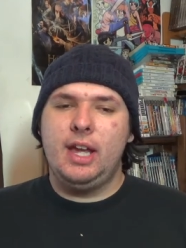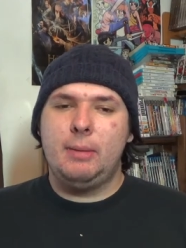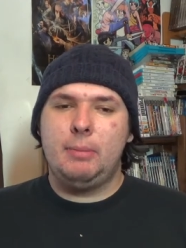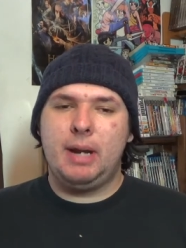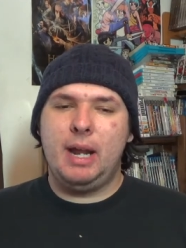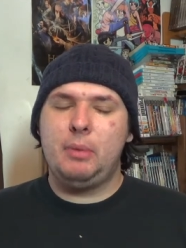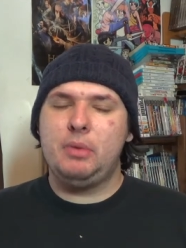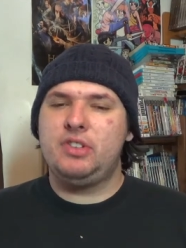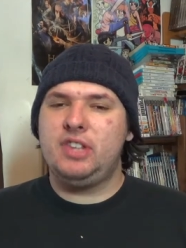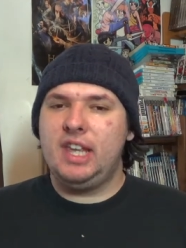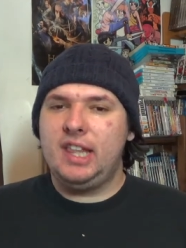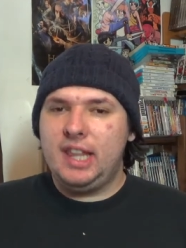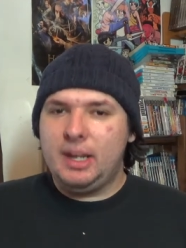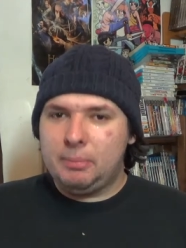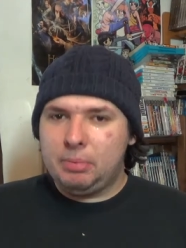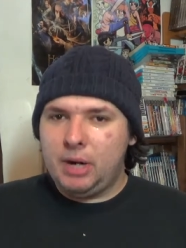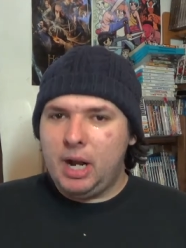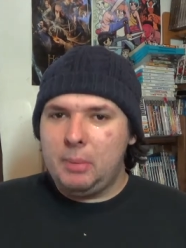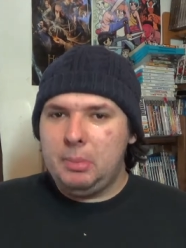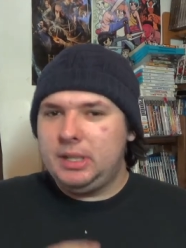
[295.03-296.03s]
but I would say they're
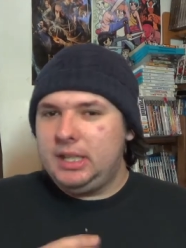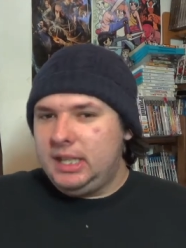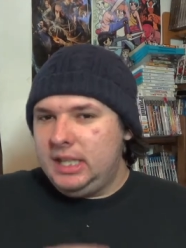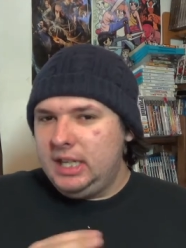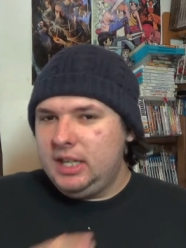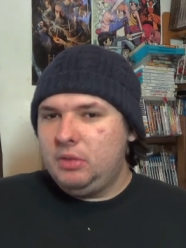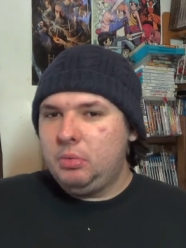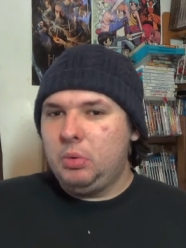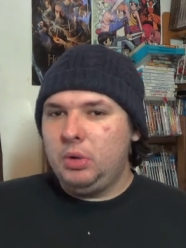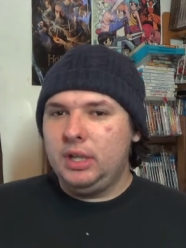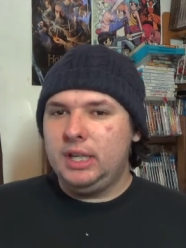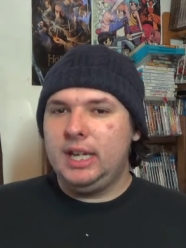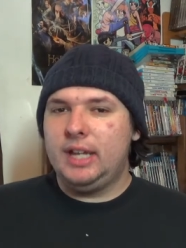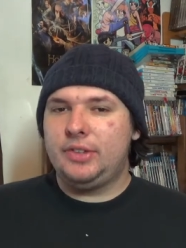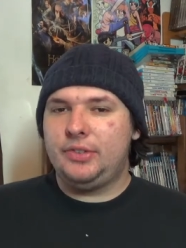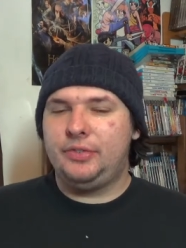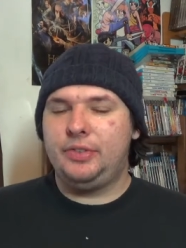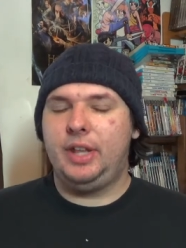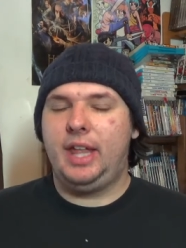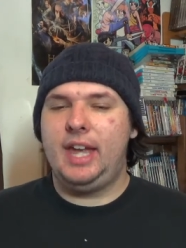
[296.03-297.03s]
probably equally
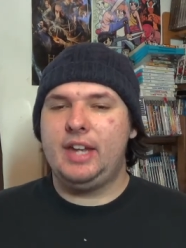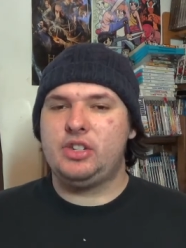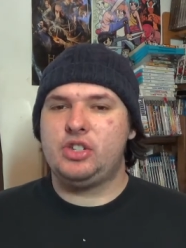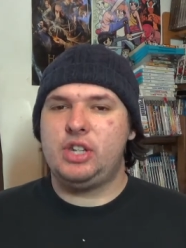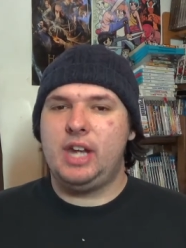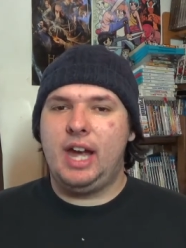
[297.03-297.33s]
as fleshed